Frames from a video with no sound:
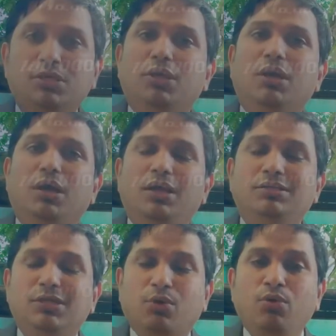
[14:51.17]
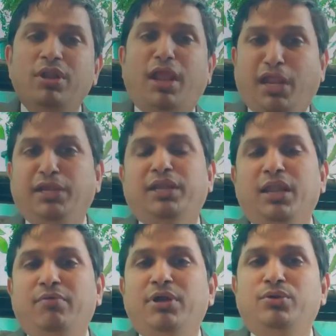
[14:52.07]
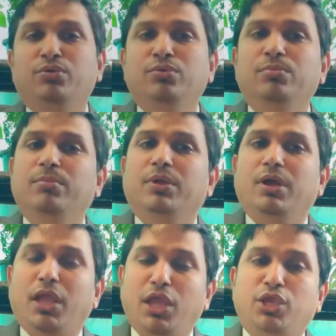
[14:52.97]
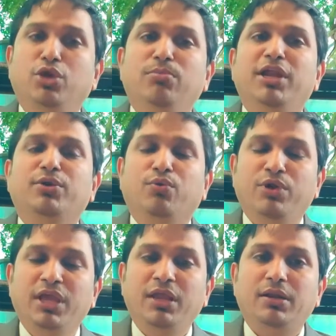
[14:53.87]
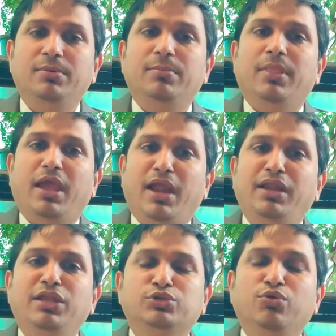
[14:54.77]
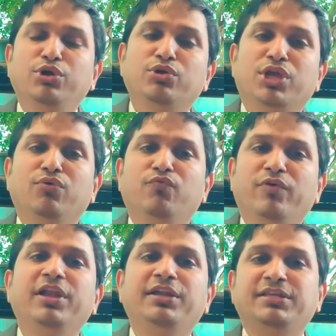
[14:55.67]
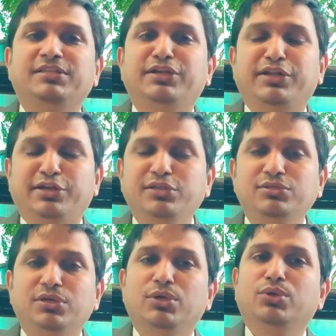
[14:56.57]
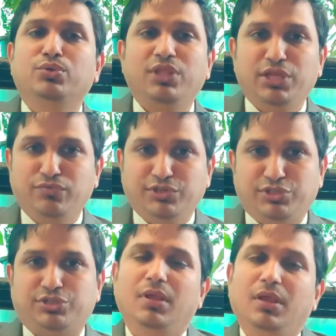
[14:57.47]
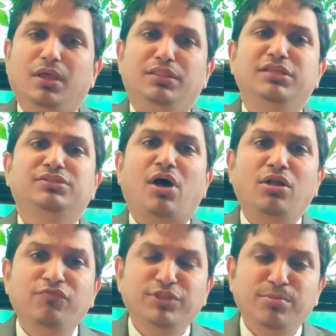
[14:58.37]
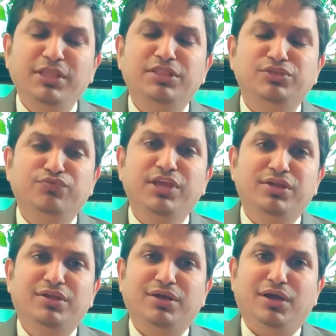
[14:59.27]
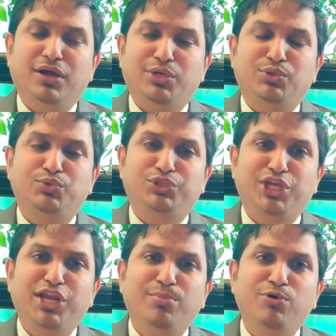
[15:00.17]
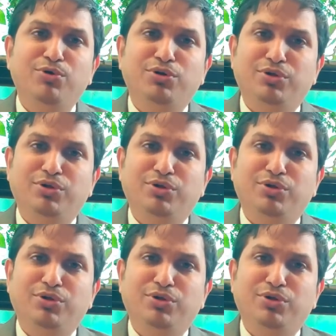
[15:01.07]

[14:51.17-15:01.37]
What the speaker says: it's a good entry level to accumulate Goodyear, and it's going to give very decent returns to the investors. This is all with me this week. to share about